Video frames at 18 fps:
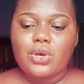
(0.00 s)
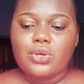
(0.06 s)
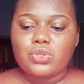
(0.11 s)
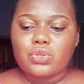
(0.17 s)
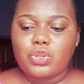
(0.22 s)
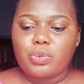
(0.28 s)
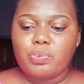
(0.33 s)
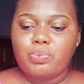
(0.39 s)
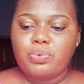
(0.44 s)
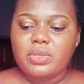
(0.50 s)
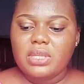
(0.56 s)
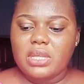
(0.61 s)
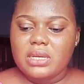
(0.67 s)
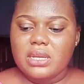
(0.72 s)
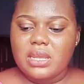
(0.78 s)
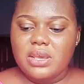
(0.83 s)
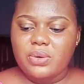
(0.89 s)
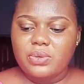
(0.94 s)
So they put the
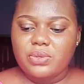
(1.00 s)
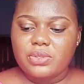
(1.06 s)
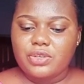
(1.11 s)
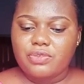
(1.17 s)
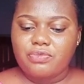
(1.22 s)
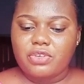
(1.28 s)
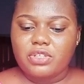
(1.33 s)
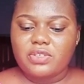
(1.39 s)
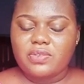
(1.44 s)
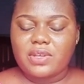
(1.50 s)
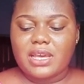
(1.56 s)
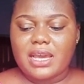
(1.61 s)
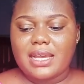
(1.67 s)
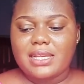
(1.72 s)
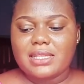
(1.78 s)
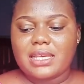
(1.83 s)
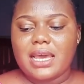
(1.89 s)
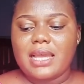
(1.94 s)
nails in front of the
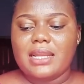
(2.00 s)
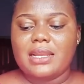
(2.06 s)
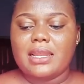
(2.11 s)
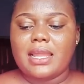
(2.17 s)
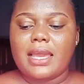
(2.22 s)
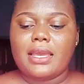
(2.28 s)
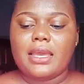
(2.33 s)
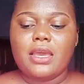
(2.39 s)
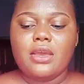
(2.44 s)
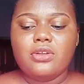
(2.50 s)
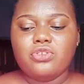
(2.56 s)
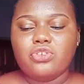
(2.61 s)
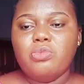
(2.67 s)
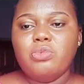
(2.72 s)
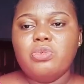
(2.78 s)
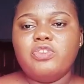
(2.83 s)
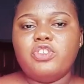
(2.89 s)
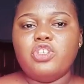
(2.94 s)
guy's car and they're like,
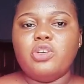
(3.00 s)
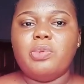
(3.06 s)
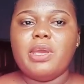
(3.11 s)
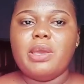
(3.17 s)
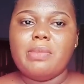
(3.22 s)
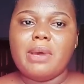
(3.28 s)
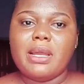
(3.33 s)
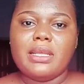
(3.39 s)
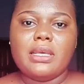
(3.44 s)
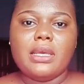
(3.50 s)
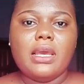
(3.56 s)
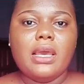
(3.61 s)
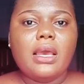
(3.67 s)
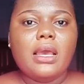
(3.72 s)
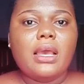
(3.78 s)
don't move till you pay money.